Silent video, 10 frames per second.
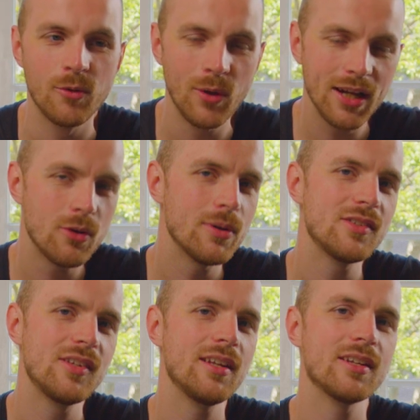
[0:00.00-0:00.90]
Rick
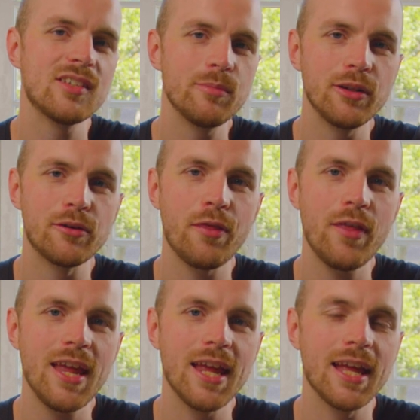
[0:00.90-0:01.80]
Owens did a similar
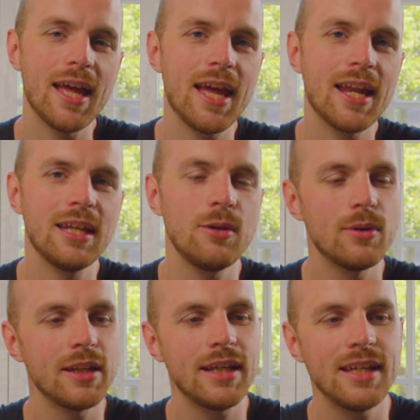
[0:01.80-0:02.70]
thing and he
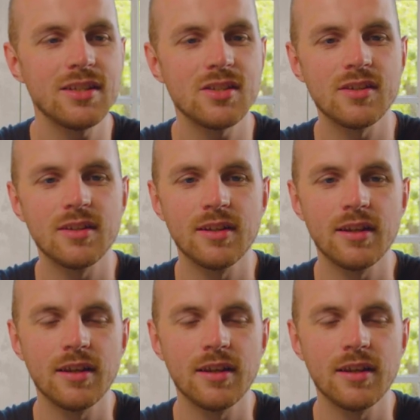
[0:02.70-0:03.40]
released